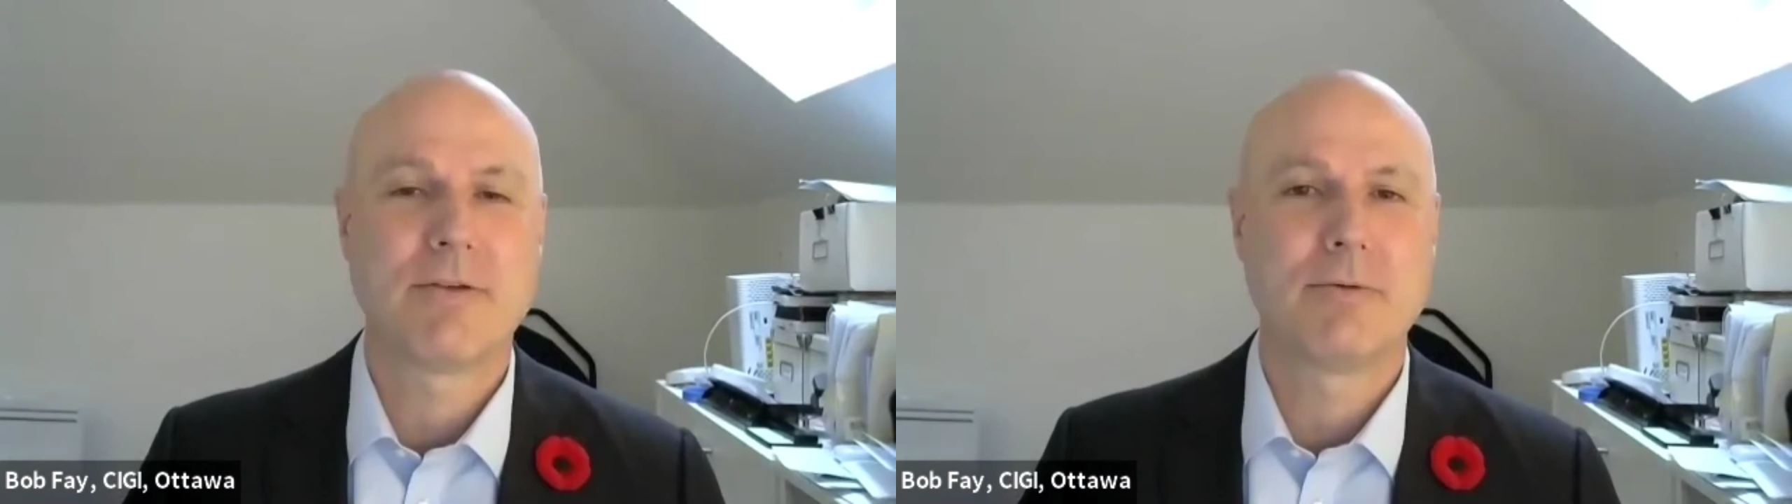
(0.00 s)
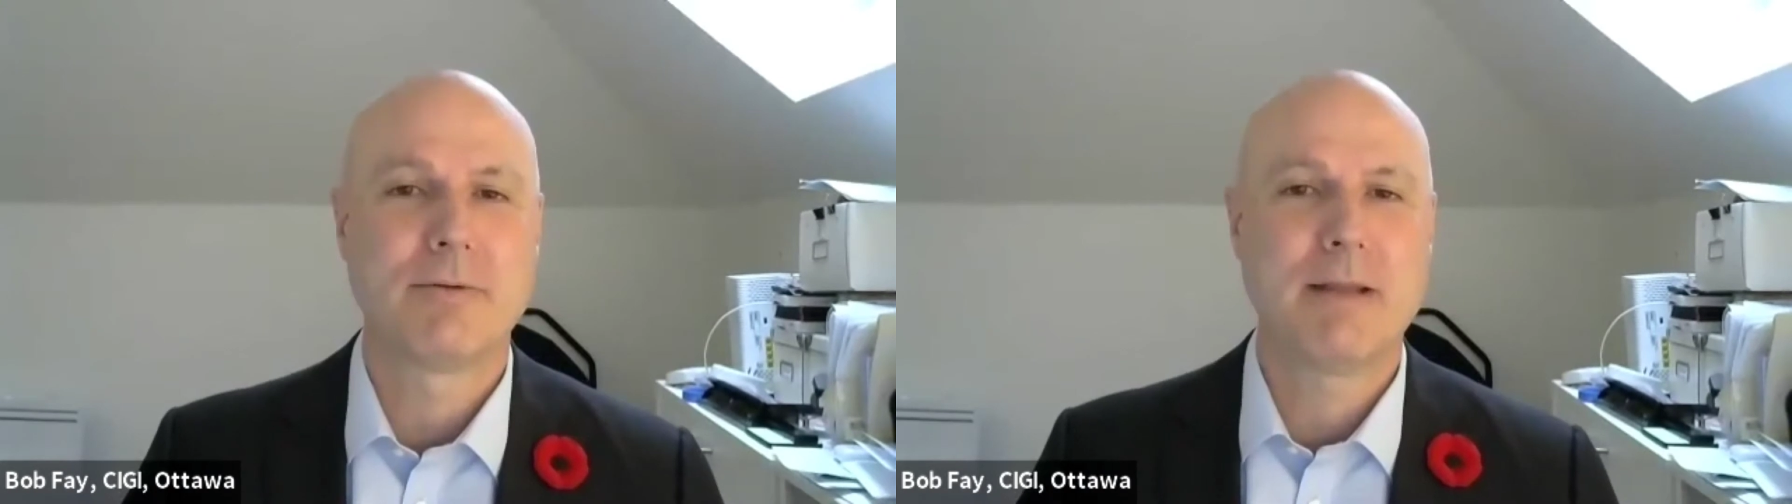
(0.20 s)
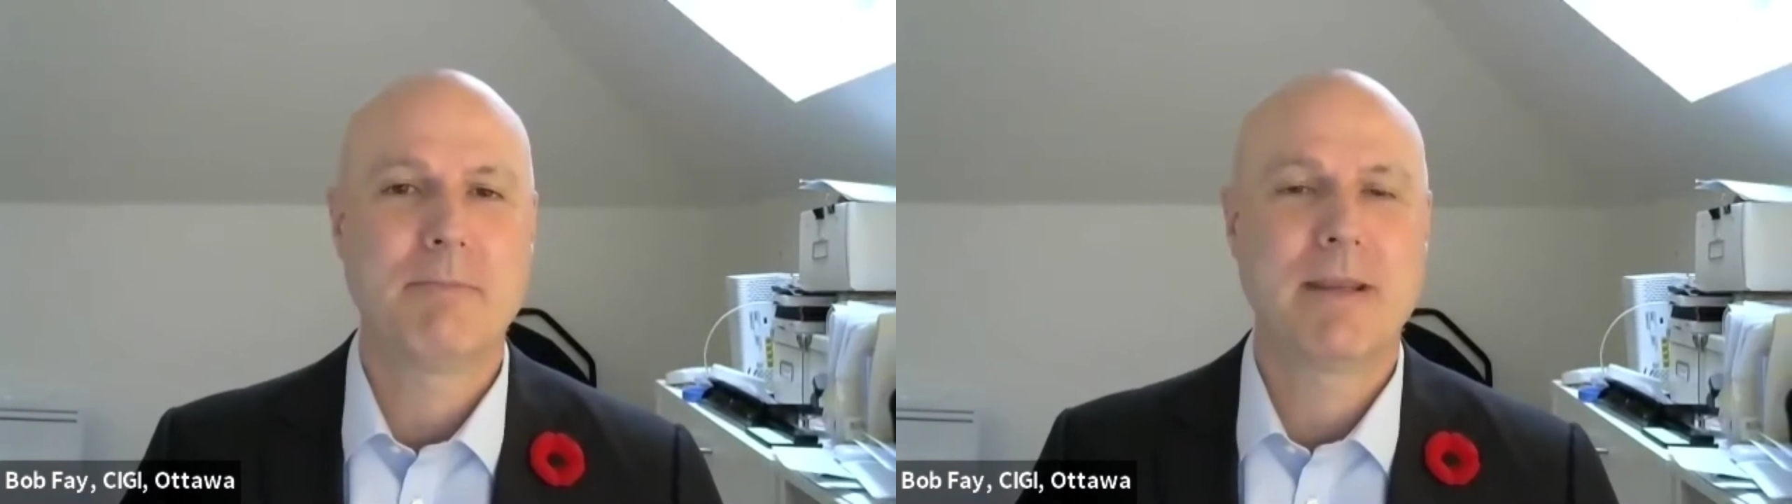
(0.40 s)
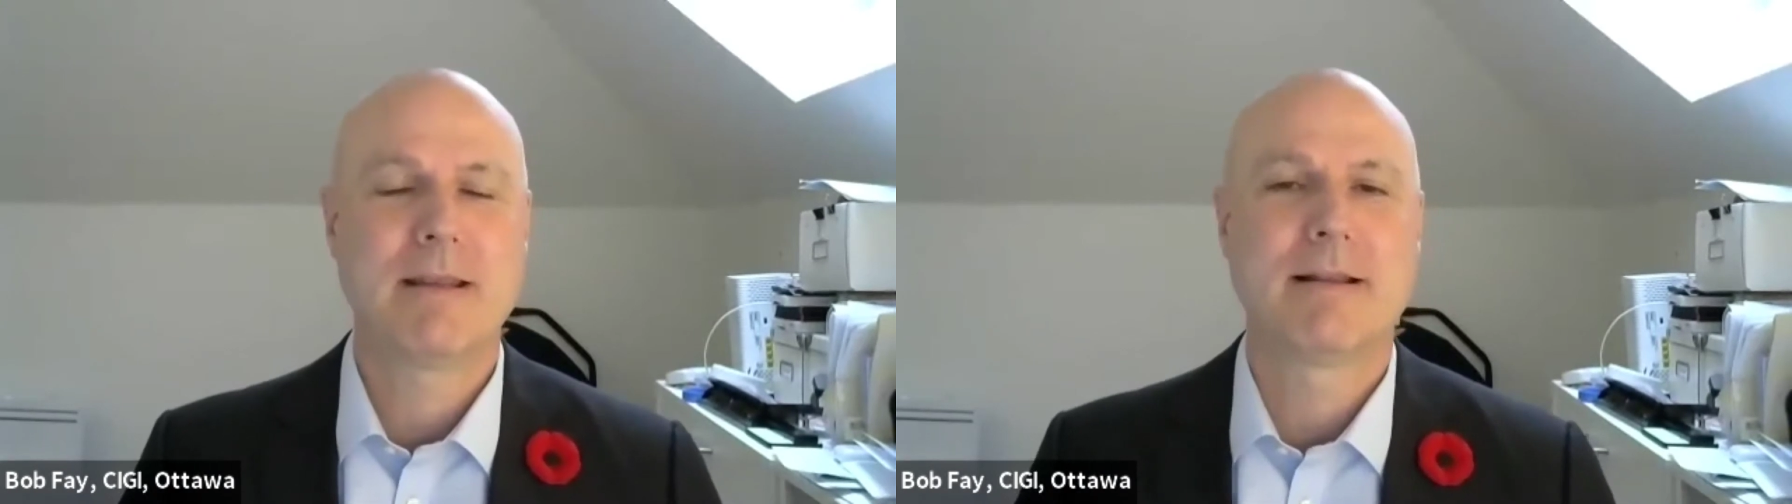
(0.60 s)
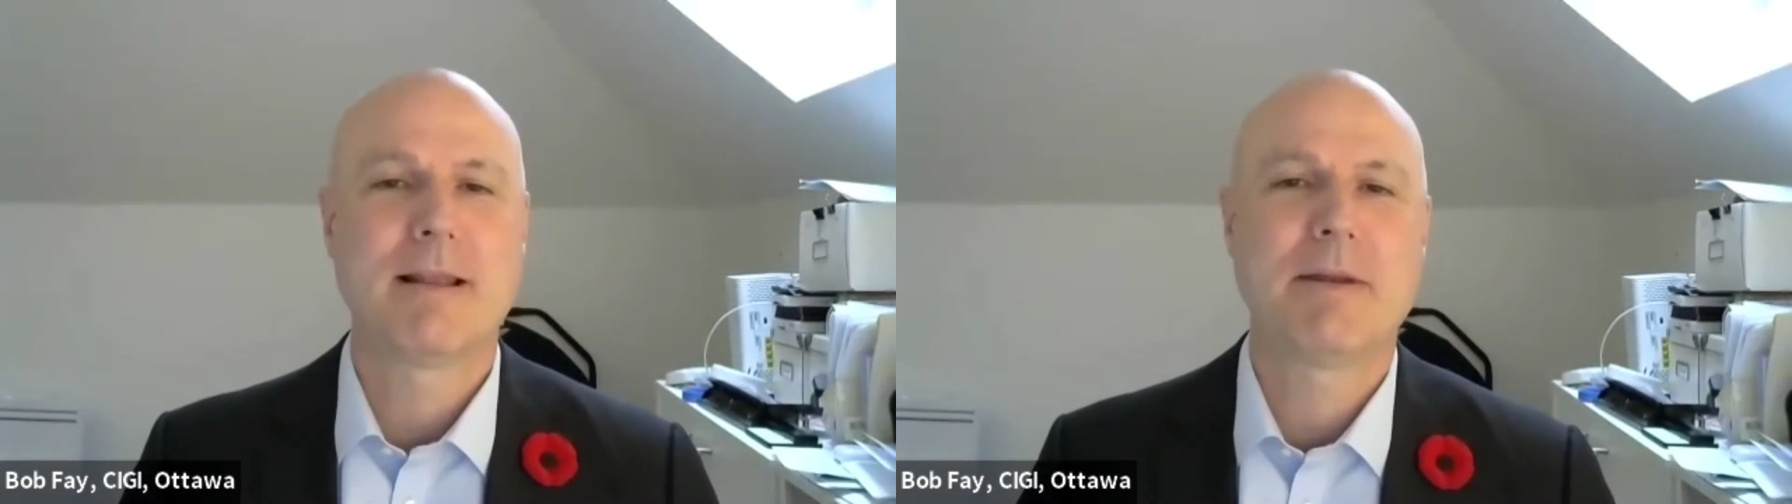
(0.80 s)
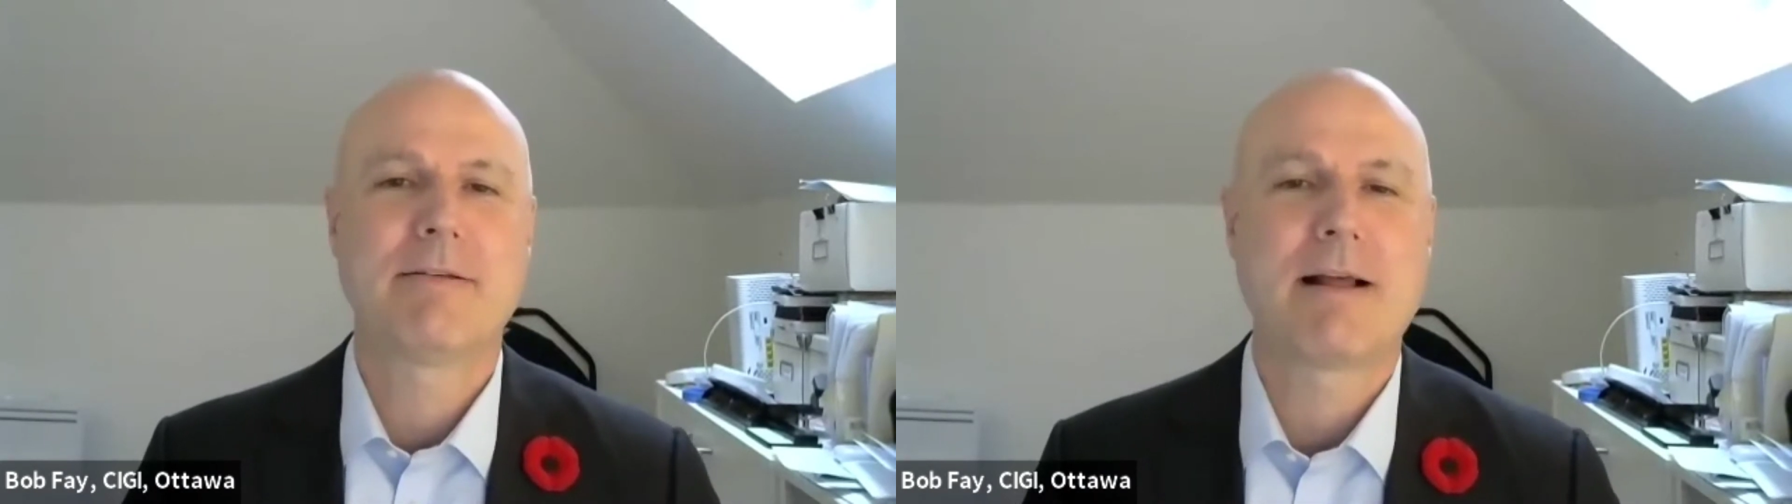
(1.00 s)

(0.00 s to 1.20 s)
So let me